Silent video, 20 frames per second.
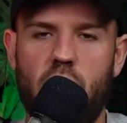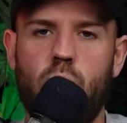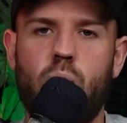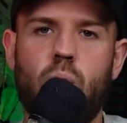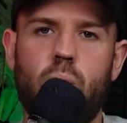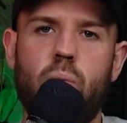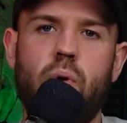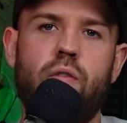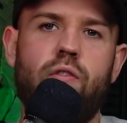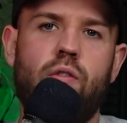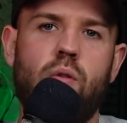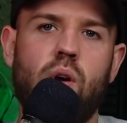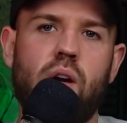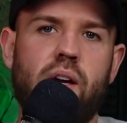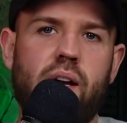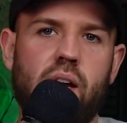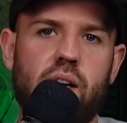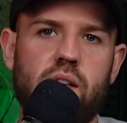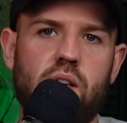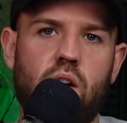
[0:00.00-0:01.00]
hour before
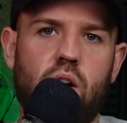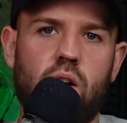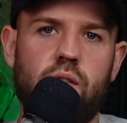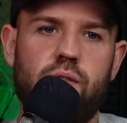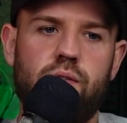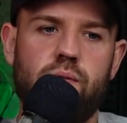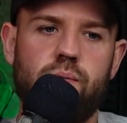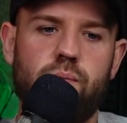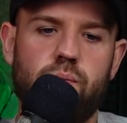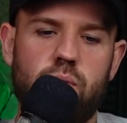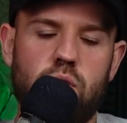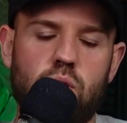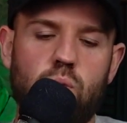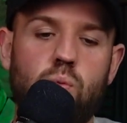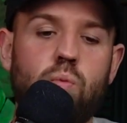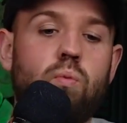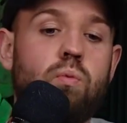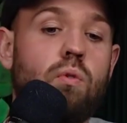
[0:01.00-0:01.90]
kickoff, so